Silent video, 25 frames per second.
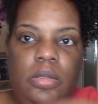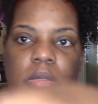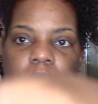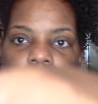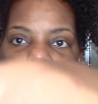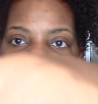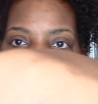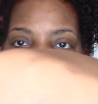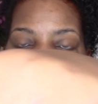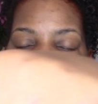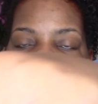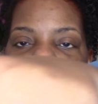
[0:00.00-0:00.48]

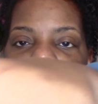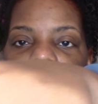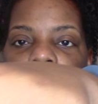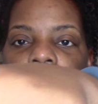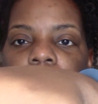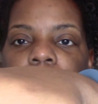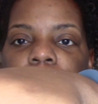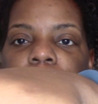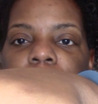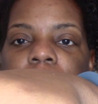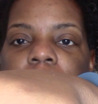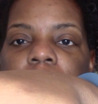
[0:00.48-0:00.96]
I'm just going
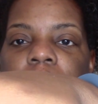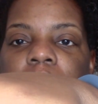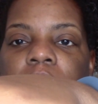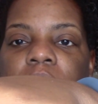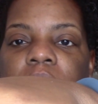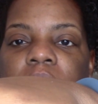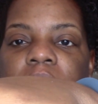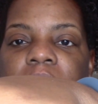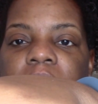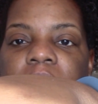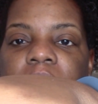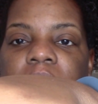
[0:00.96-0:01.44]
to put
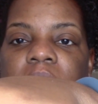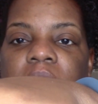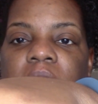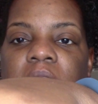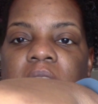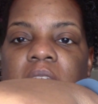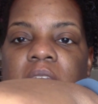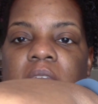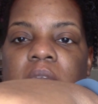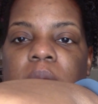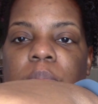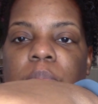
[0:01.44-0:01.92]
just a
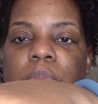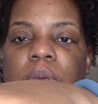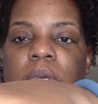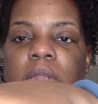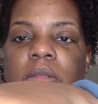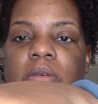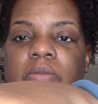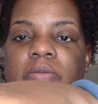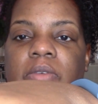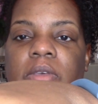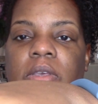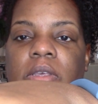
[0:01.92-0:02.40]
tad bit
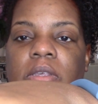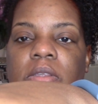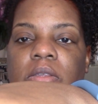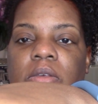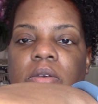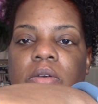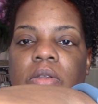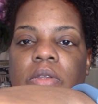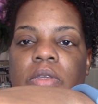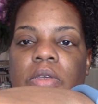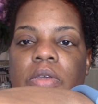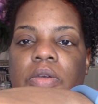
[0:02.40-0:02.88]
of this
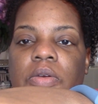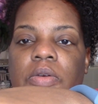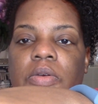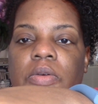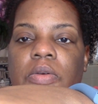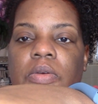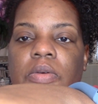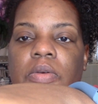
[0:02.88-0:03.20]
on here.